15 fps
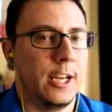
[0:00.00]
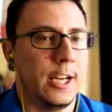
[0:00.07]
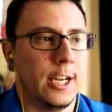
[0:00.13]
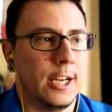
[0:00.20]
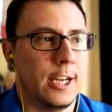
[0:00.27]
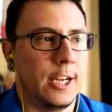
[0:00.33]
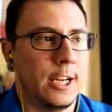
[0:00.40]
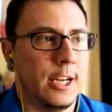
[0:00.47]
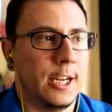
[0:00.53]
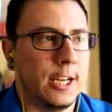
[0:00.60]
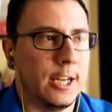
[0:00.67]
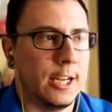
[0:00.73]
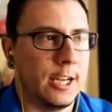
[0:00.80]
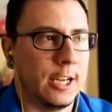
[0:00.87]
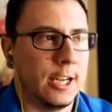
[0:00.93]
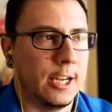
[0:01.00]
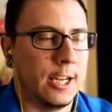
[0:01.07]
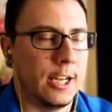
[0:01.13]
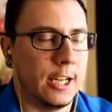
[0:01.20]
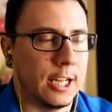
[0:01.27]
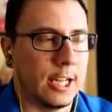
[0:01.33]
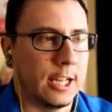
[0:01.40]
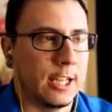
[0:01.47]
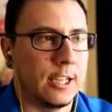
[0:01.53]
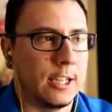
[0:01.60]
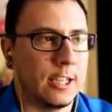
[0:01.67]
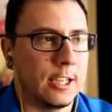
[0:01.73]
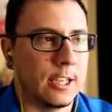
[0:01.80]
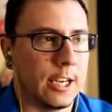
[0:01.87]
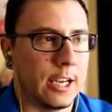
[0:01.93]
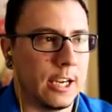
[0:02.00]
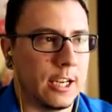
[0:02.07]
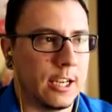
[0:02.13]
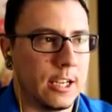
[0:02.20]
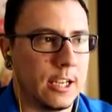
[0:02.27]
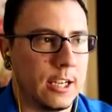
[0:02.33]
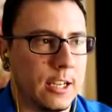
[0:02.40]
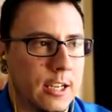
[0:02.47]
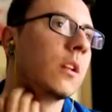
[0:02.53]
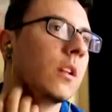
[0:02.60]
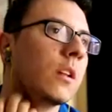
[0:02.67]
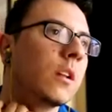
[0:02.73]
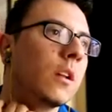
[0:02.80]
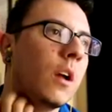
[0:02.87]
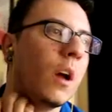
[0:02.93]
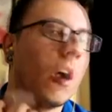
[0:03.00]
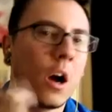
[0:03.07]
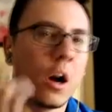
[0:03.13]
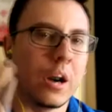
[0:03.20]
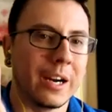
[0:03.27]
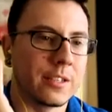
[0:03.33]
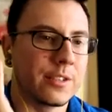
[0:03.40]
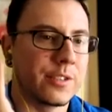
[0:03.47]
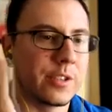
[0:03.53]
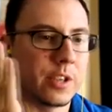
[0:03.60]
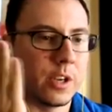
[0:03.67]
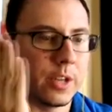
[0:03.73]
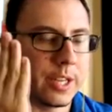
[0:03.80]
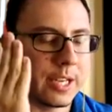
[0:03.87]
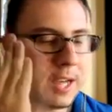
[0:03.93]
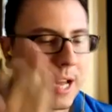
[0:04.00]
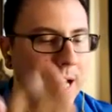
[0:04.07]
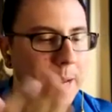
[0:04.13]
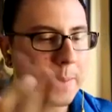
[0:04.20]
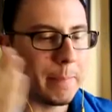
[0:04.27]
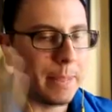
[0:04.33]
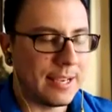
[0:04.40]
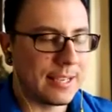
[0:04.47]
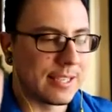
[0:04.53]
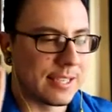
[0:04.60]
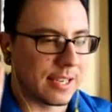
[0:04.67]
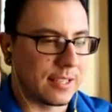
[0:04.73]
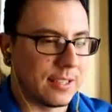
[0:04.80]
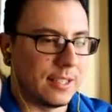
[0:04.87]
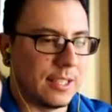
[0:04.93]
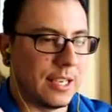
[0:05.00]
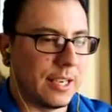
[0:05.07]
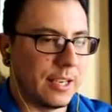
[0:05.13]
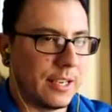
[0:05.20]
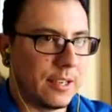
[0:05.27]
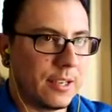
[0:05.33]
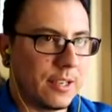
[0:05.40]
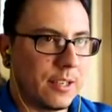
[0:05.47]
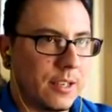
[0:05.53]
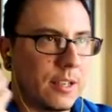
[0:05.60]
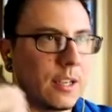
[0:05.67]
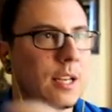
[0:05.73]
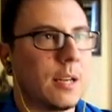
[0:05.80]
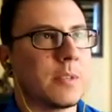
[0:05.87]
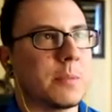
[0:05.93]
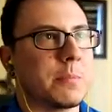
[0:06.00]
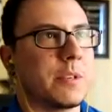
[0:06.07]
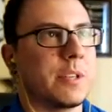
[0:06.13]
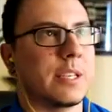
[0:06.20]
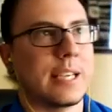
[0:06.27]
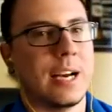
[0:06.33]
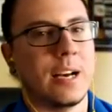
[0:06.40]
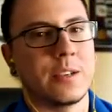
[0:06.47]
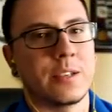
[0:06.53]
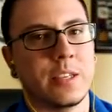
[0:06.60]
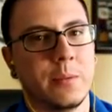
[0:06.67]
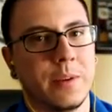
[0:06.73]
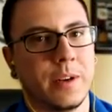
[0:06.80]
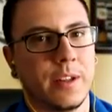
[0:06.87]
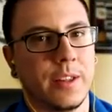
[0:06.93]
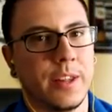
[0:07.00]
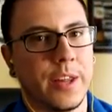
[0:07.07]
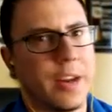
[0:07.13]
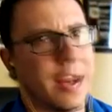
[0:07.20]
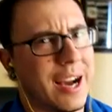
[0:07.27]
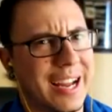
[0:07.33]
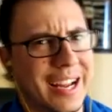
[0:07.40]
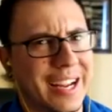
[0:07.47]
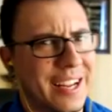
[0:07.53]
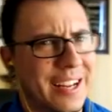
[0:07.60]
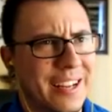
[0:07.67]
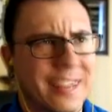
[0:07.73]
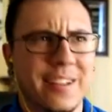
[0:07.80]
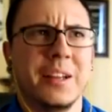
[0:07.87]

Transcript: woke up. Yeah. Alright, so the guy basically comes up to this house in the middle of the night,